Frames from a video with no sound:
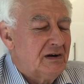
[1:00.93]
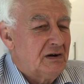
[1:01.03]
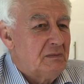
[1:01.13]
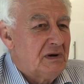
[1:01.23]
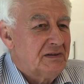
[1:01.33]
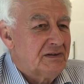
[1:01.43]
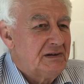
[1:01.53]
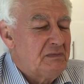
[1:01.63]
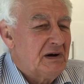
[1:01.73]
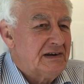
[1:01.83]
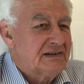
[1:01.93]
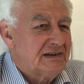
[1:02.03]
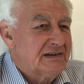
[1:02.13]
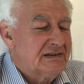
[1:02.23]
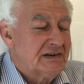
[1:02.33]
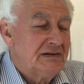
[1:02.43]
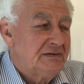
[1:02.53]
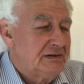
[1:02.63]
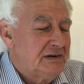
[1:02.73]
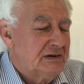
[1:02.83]
on a monthly basis
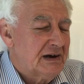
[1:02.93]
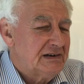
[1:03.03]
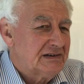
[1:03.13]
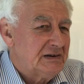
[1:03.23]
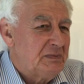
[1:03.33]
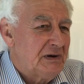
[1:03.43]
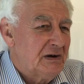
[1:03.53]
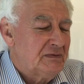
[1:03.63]
to the UKCP